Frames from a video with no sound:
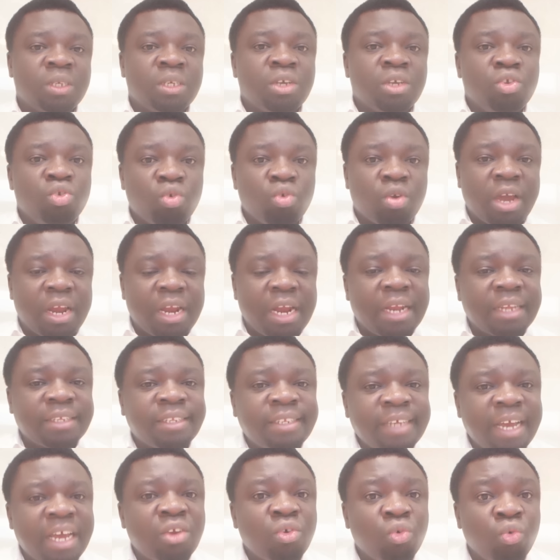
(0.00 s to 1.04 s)
You can
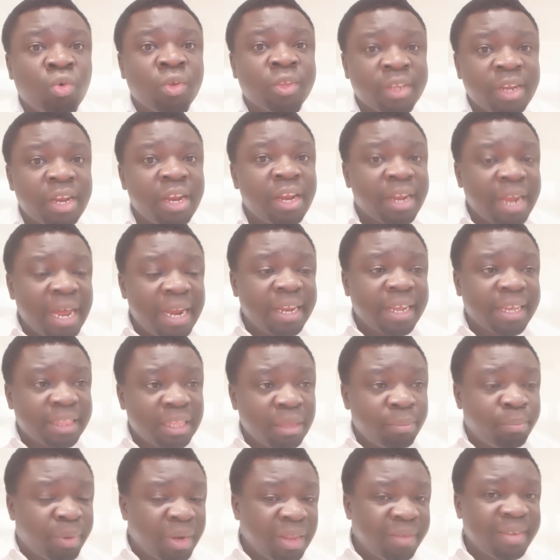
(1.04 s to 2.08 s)
understand who was really running the
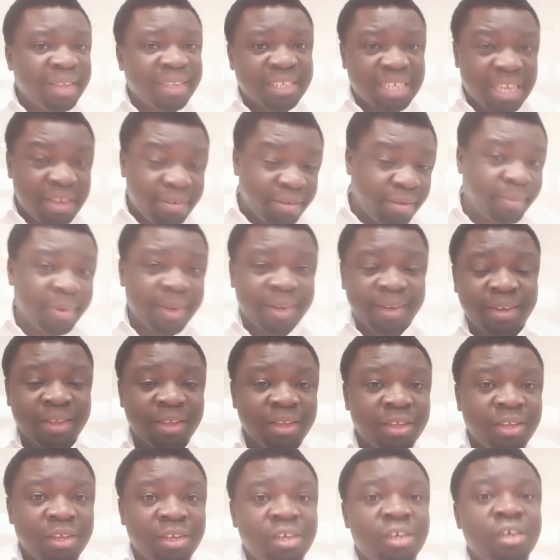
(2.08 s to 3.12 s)
previous government.
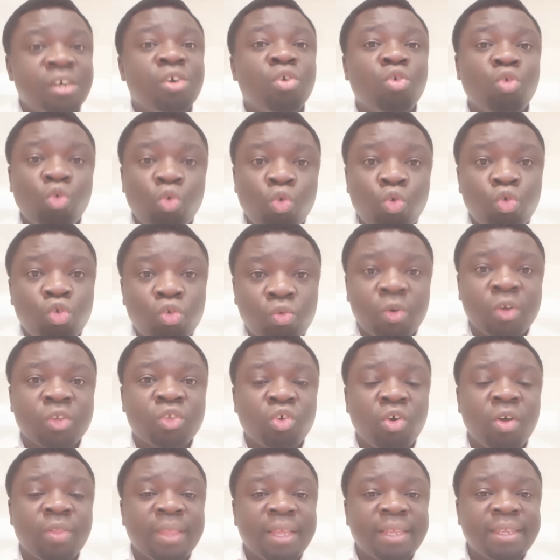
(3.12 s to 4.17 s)
Uhuru was
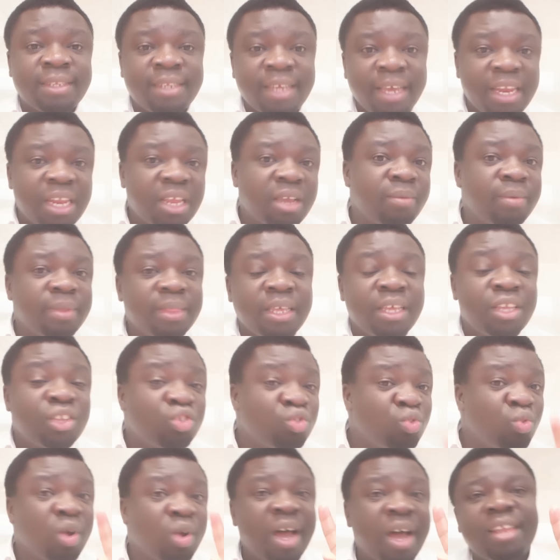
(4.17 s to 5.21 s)
on the steering with his
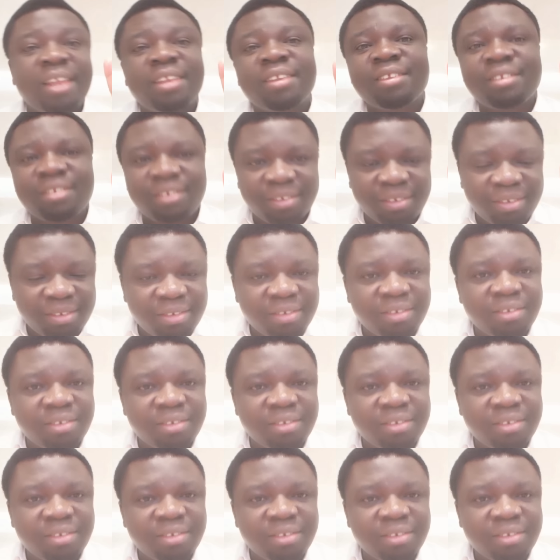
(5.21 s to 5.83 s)
two hands.